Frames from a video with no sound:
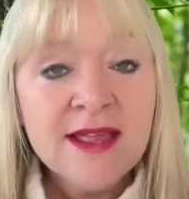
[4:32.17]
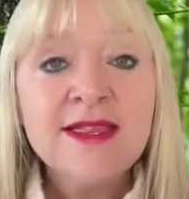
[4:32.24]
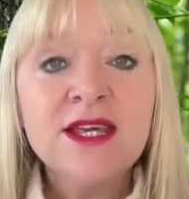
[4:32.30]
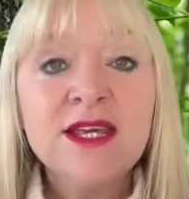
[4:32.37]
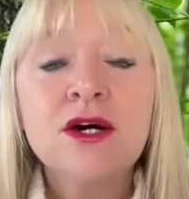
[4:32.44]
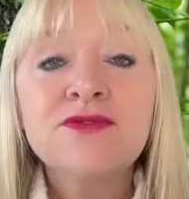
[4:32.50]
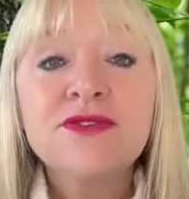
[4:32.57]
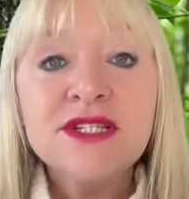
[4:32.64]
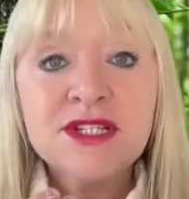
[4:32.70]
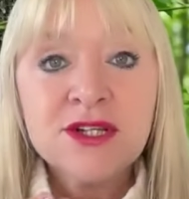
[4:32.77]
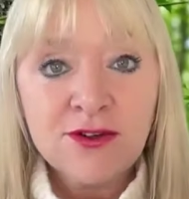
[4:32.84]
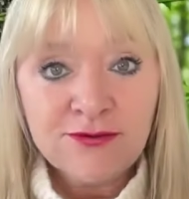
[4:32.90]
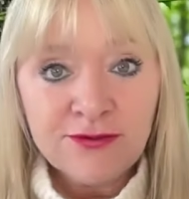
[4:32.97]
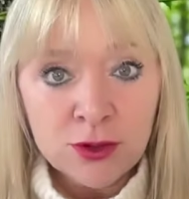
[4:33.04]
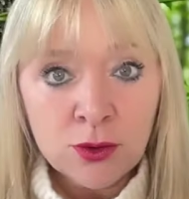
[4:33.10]
They are the
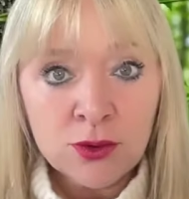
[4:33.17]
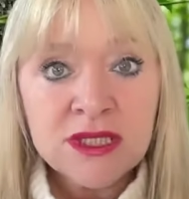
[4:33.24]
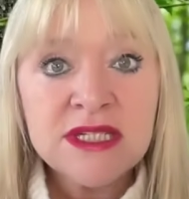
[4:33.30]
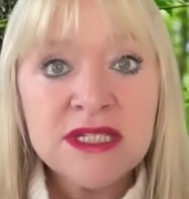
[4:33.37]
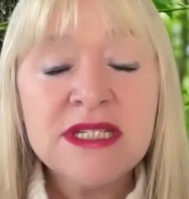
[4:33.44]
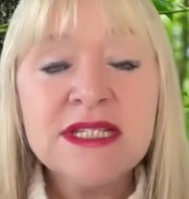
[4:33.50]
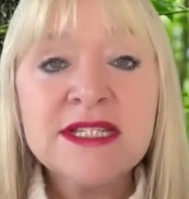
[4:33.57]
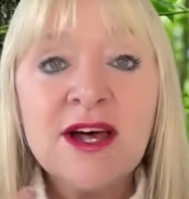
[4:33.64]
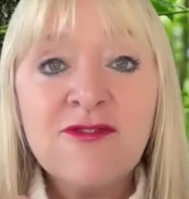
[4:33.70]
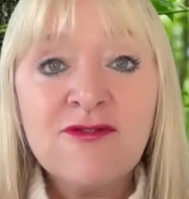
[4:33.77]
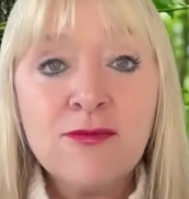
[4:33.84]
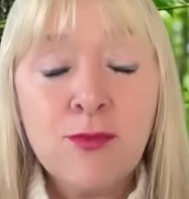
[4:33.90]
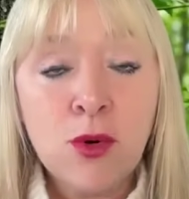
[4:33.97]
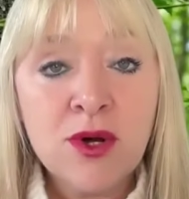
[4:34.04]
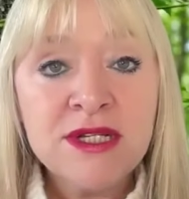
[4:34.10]
self-anointed,
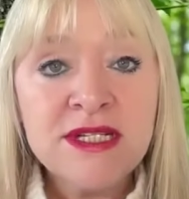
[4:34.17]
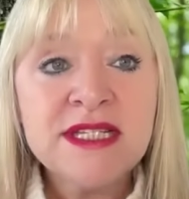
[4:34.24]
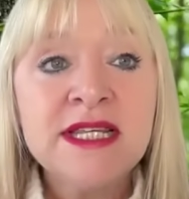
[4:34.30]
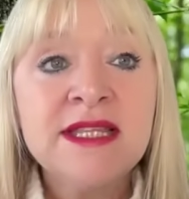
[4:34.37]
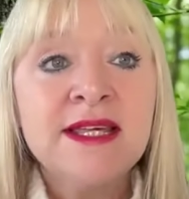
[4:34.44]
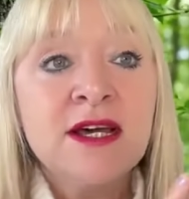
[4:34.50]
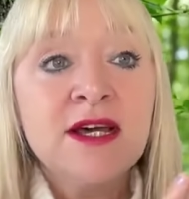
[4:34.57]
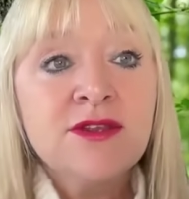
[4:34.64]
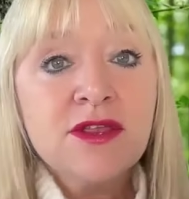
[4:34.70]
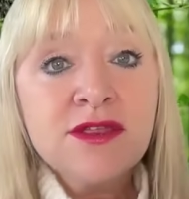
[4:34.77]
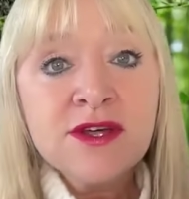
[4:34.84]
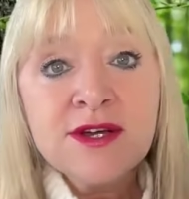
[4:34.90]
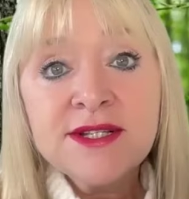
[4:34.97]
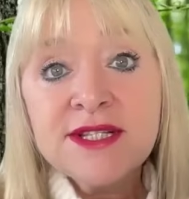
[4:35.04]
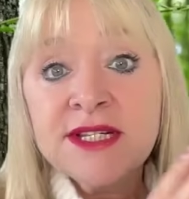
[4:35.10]
self-appointed. They are the
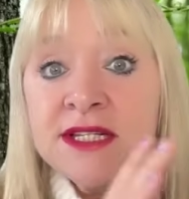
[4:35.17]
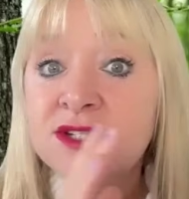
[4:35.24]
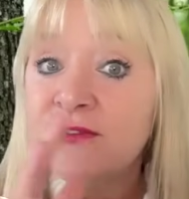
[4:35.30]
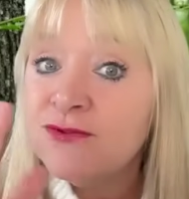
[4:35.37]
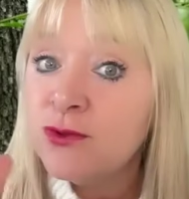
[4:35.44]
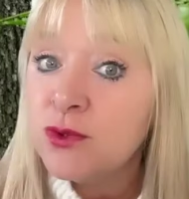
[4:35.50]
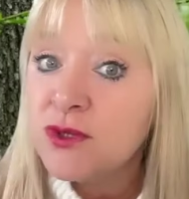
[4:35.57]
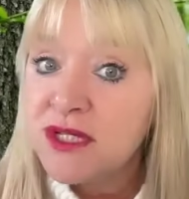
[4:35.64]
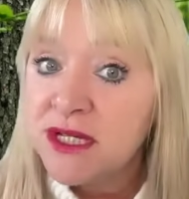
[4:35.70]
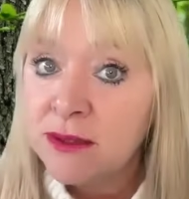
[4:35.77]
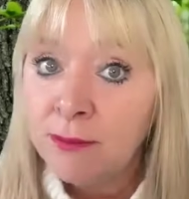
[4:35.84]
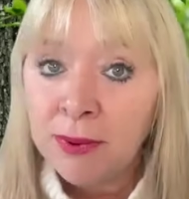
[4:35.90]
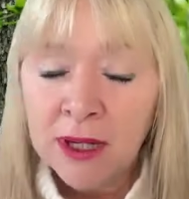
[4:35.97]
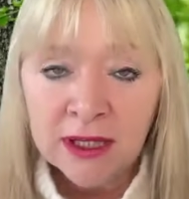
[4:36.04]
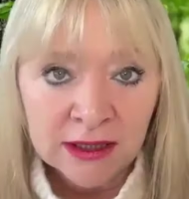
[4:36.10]
13 to
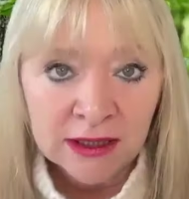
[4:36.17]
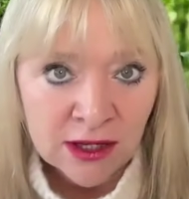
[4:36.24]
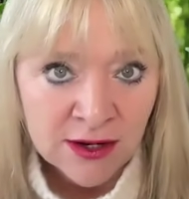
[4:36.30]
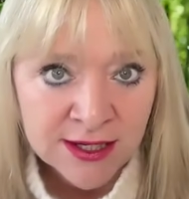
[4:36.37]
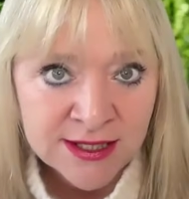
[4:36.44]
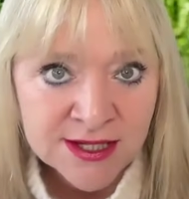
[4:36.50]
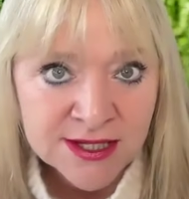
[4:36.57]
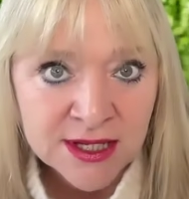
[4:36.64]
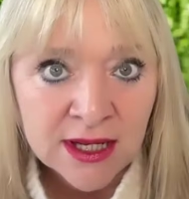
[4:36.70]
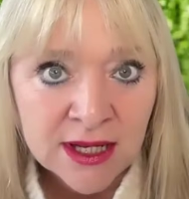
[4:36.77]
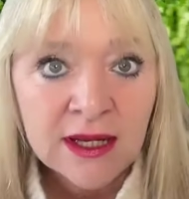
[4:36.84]
14 bloodlines.